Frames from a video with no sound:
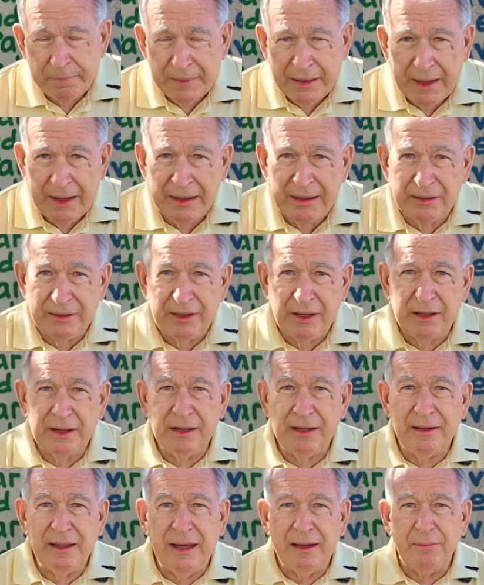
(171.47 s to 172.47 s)
I can tell
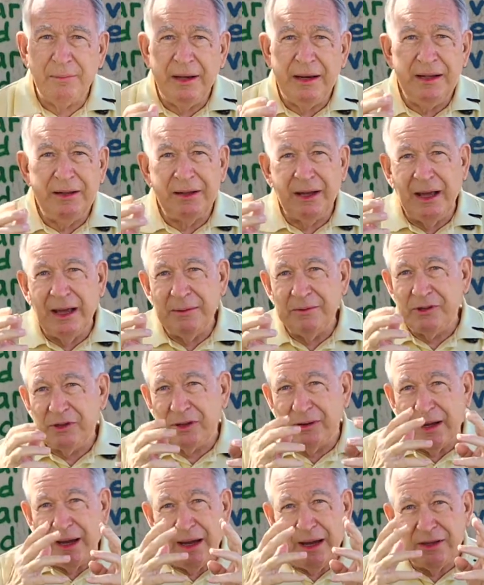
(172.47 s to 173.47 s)
you that many times
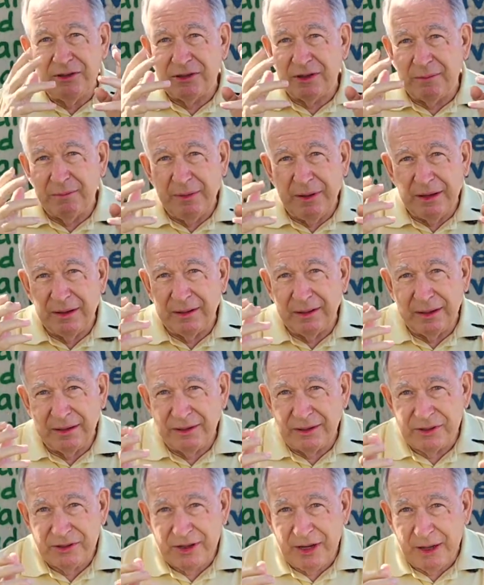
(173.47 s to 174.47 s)
your eyes are bigger than
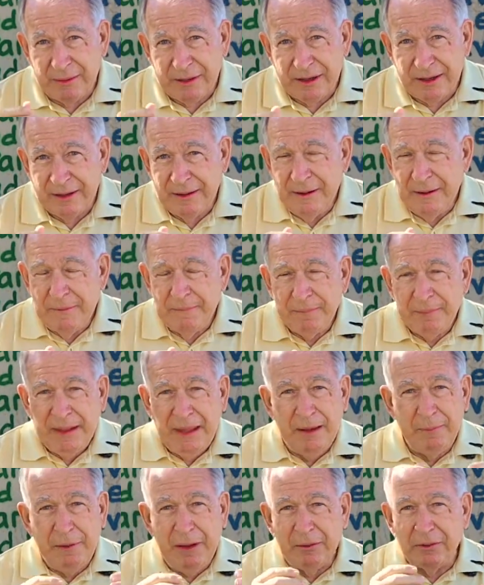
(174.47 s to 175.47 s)
your stomach.
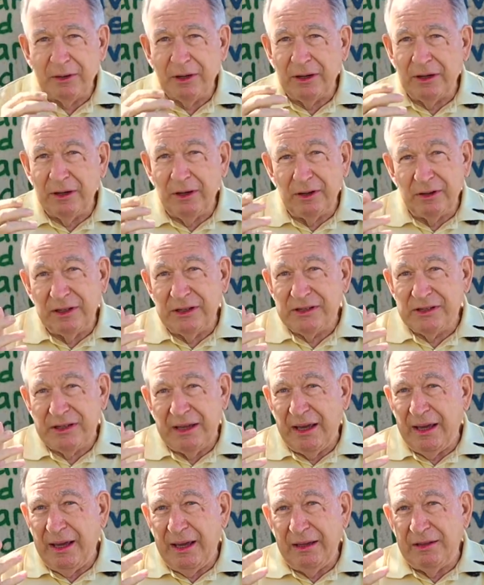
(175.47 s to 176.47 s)
And people are you're going to
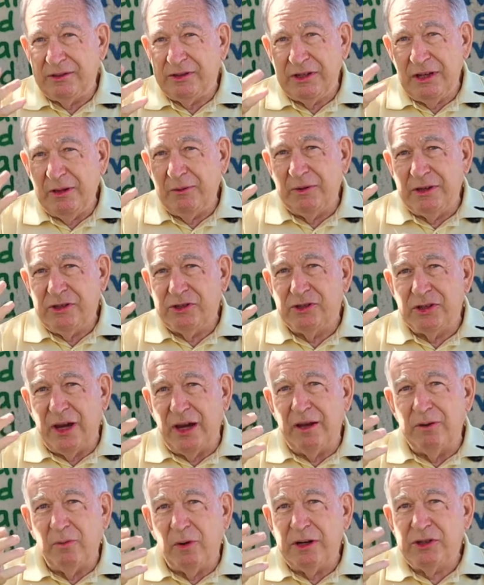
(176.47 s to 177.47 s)
say, gee whiz,
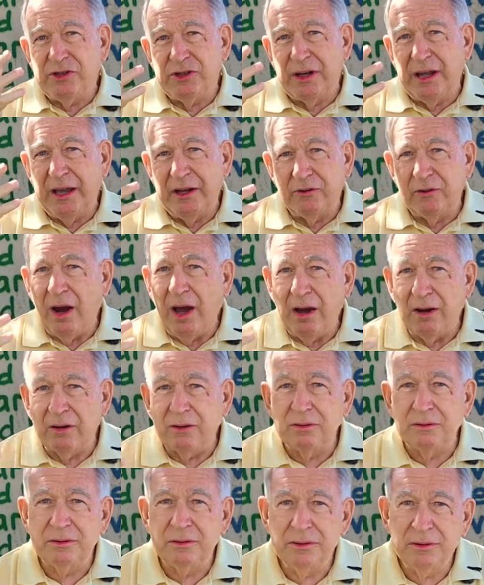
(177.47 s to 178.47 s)
John, what should I
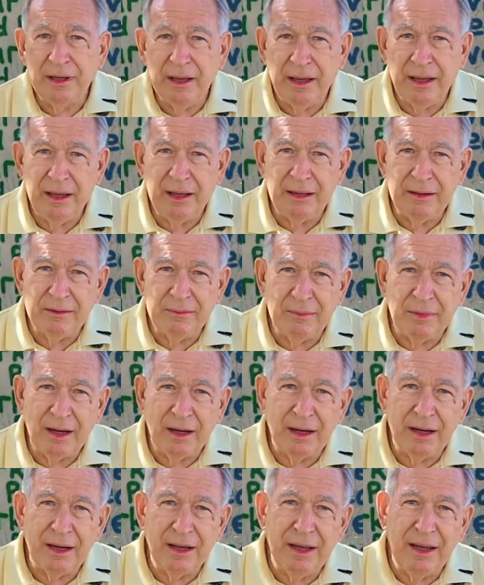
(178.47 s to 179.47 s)
grow? And
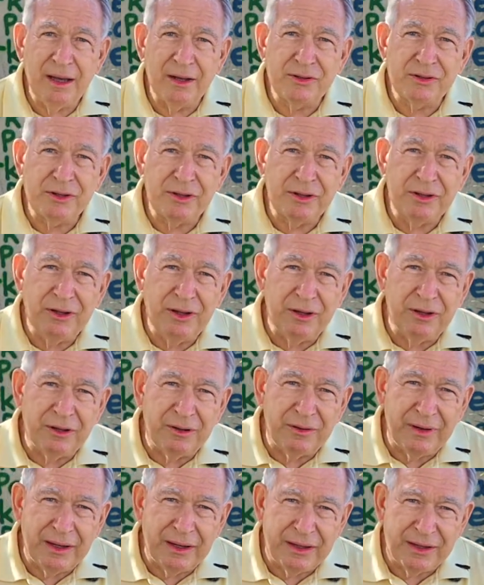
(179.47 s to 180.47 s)
my answer to
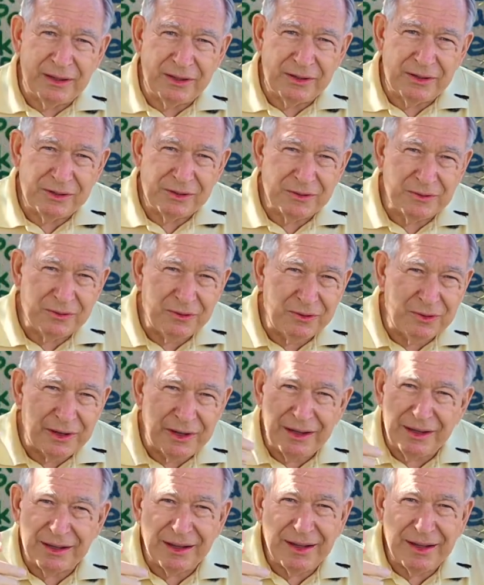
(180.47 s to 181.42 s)
you is, what do you